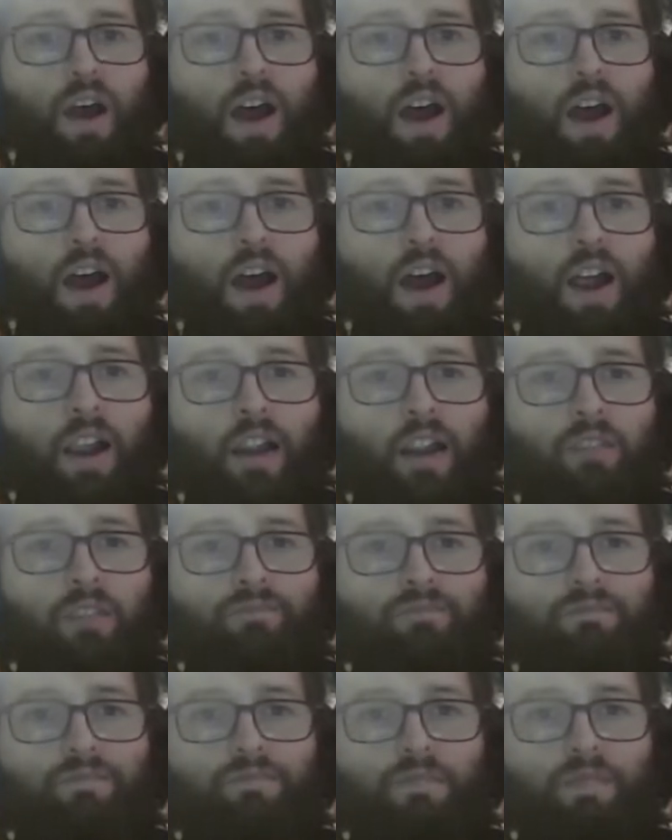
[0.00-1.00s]
I
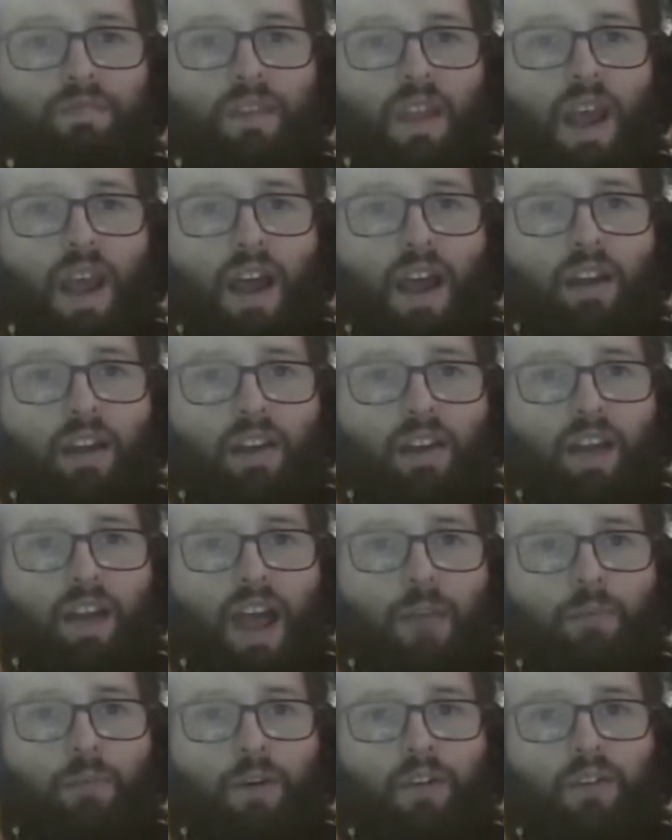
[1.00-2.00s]
did
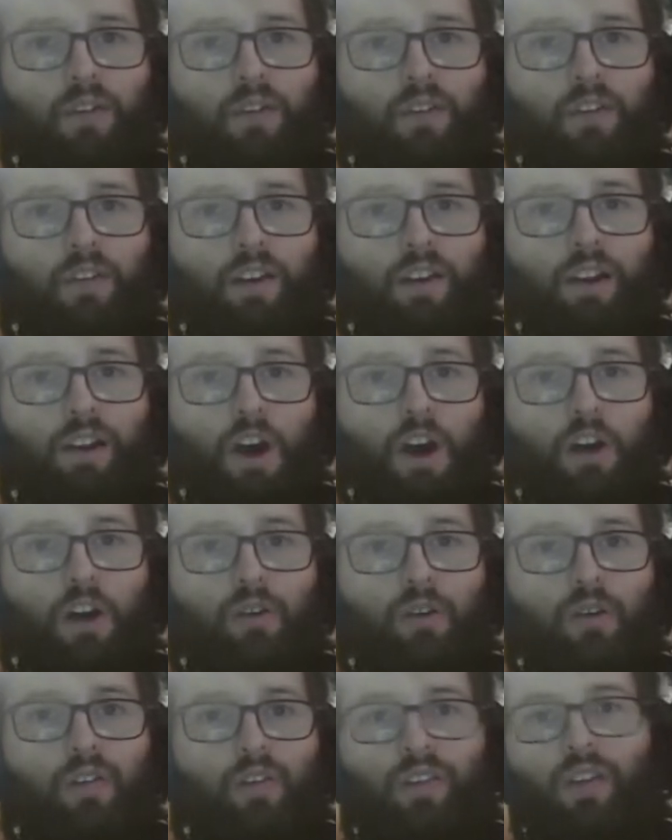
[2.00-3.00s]
happen to see the
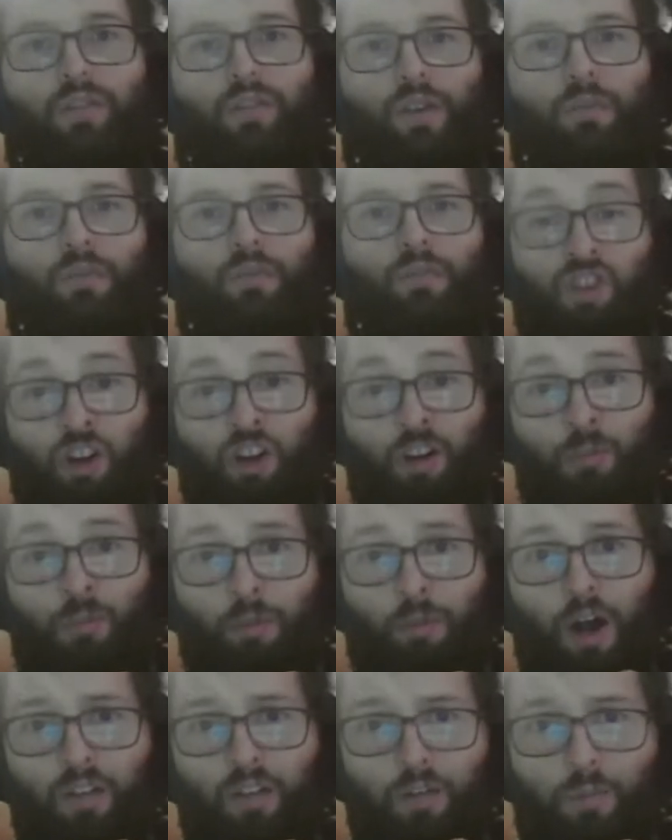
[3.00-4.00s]
other seven Mission
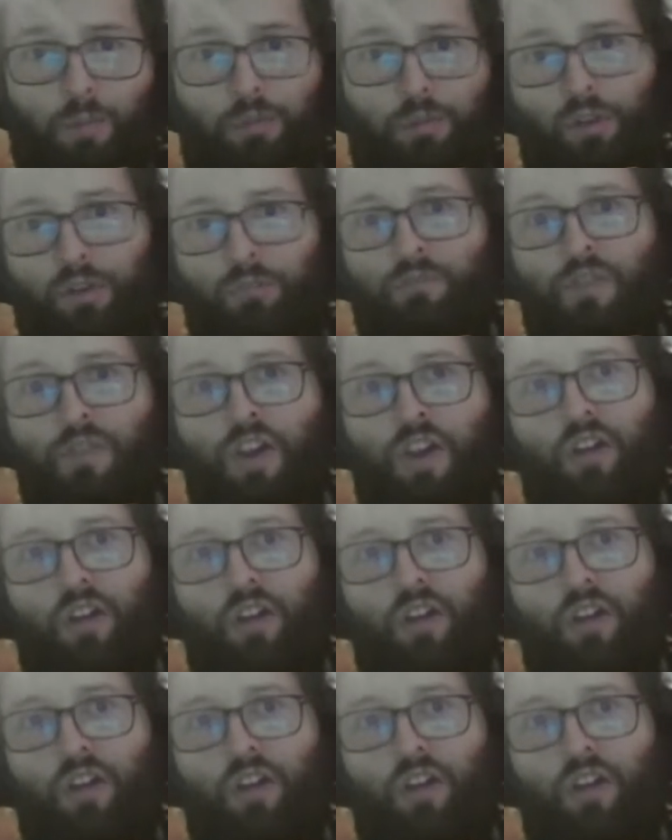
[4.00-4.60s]
Impossible,